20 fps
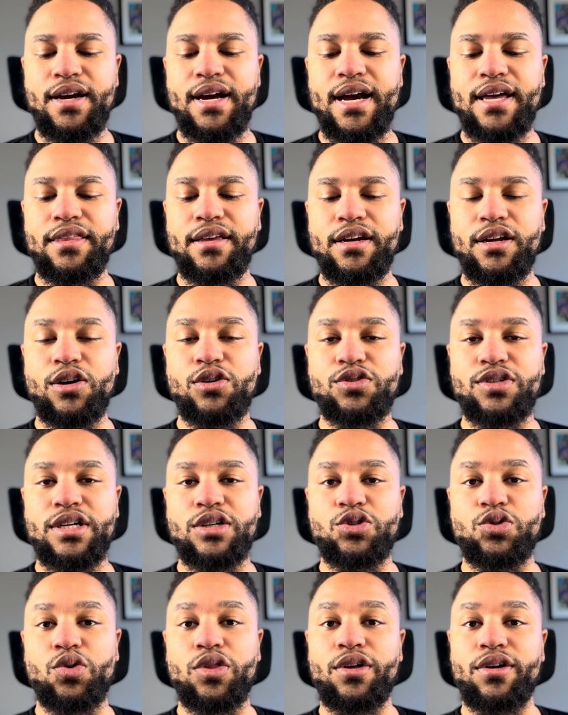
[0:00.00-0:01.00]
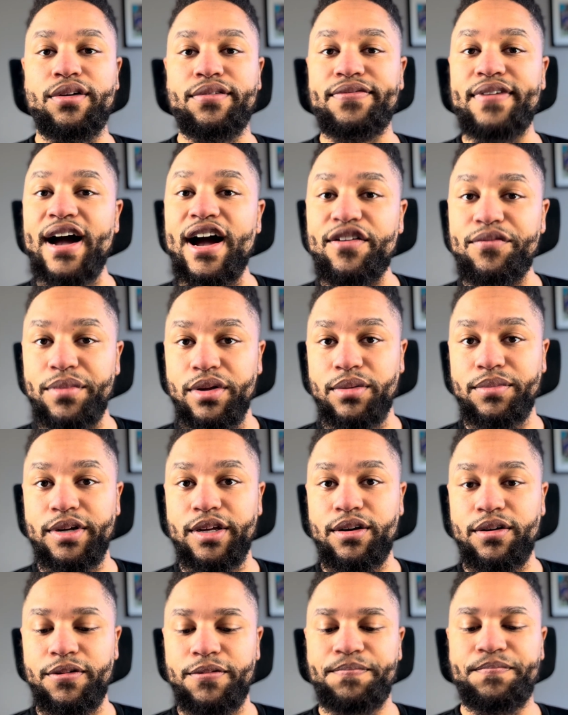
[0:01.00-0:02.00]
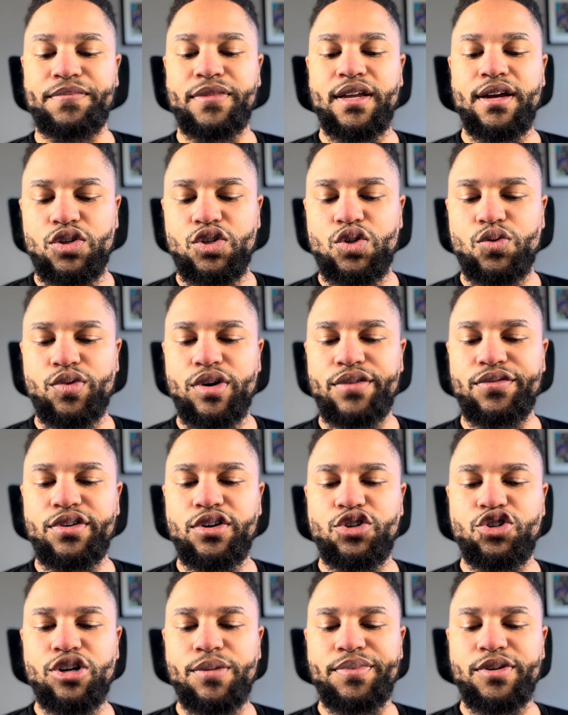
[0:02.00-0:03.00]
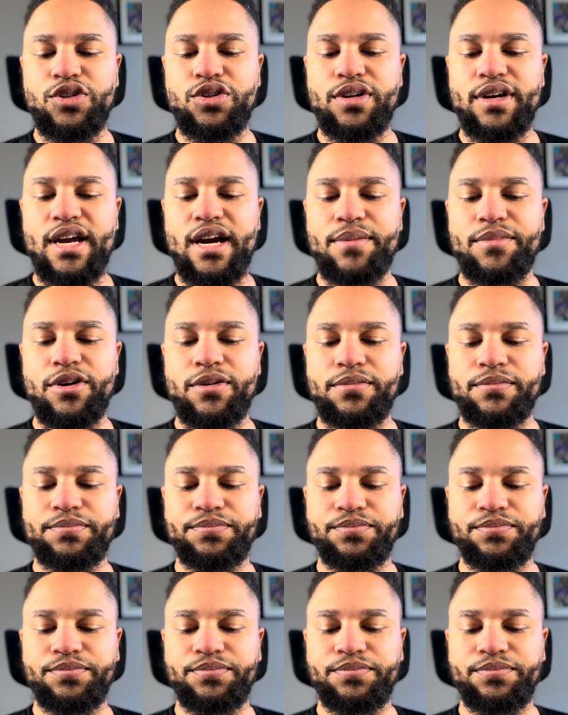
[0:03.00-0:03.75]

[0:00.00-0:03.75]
and then it goes down to a 35 millimeter. So whenever you jump into the camera,